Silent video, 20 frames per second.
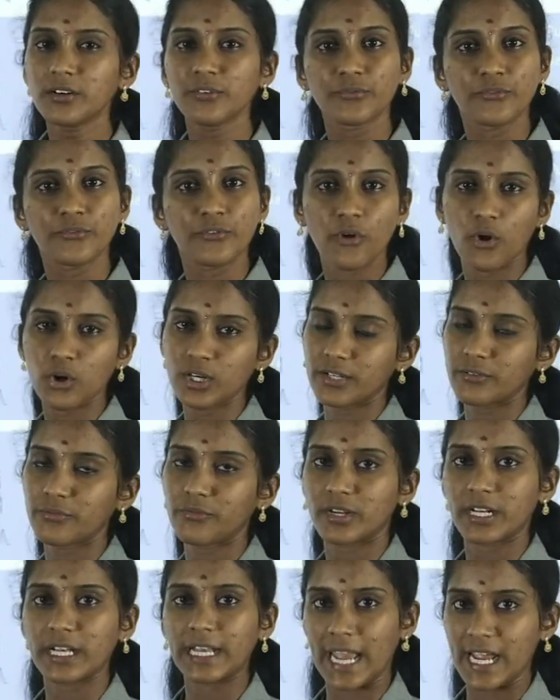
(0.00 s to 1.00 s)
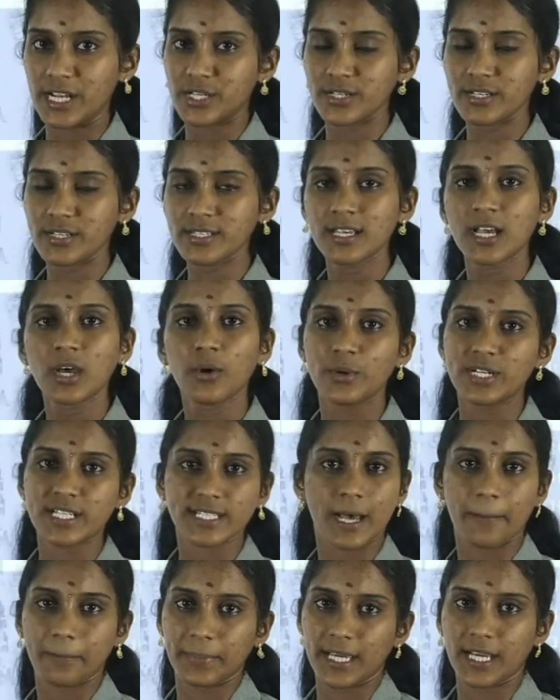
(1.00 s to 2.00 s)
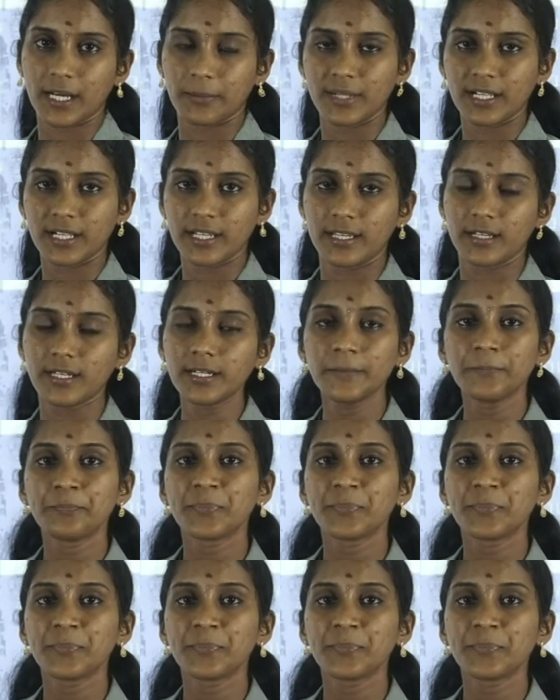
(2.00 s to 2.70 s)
four different natures which is applicable here.